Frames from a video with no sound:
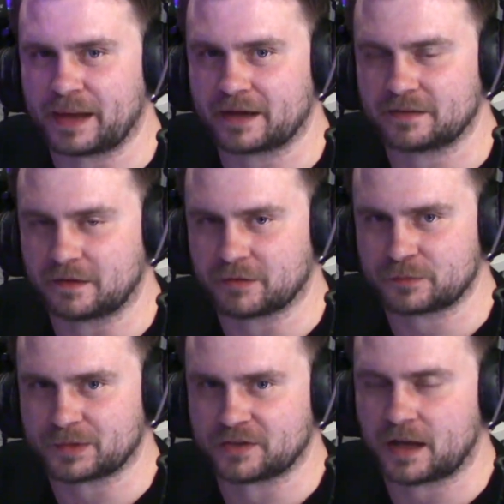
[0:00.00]
back to the
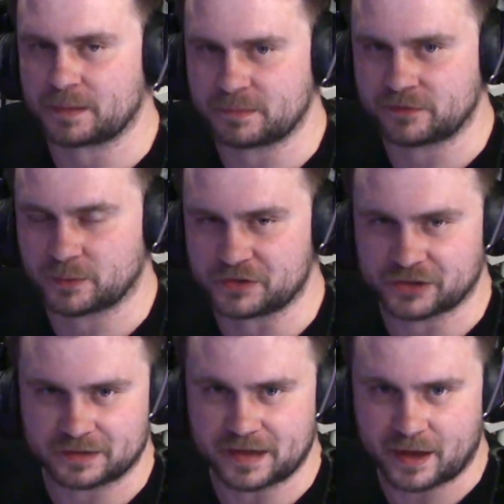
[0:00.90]
CRISPR topic before we
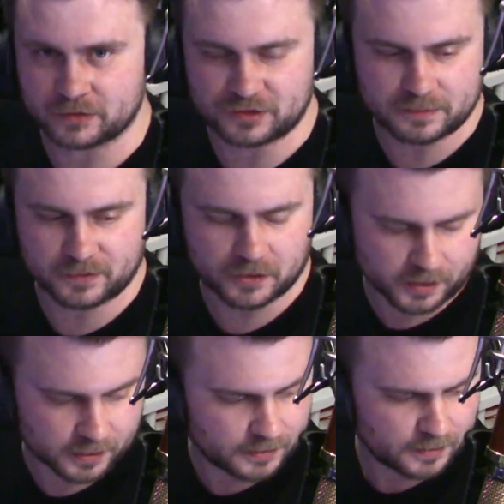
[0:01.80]
shut down. Tim
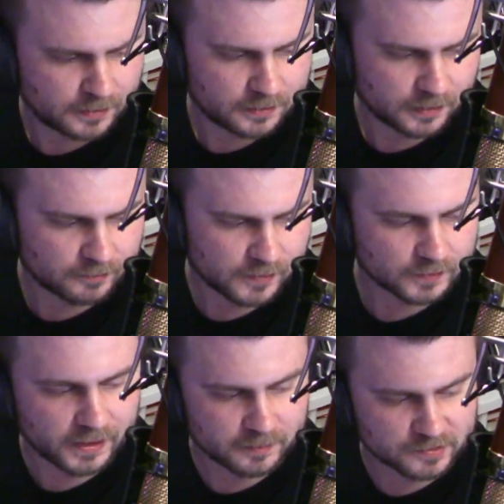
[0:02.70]
Cook, of all
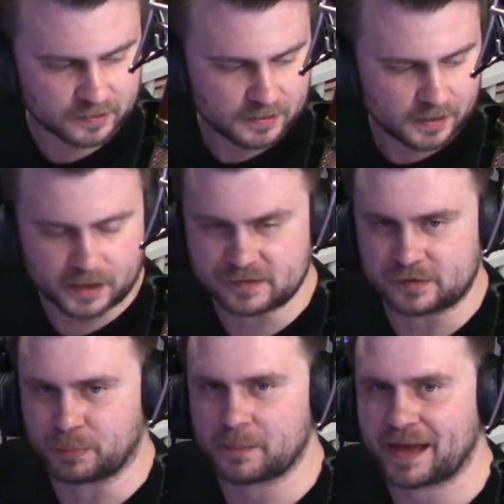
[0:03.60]
names,
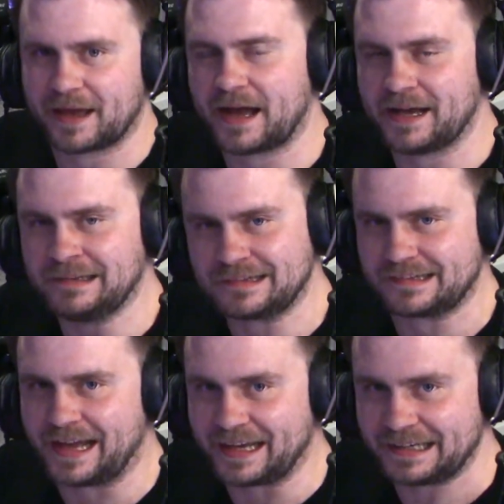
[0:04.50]
says bring back
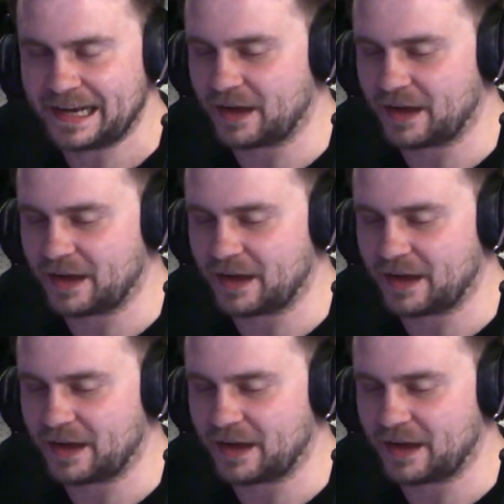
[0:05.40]
Einstein.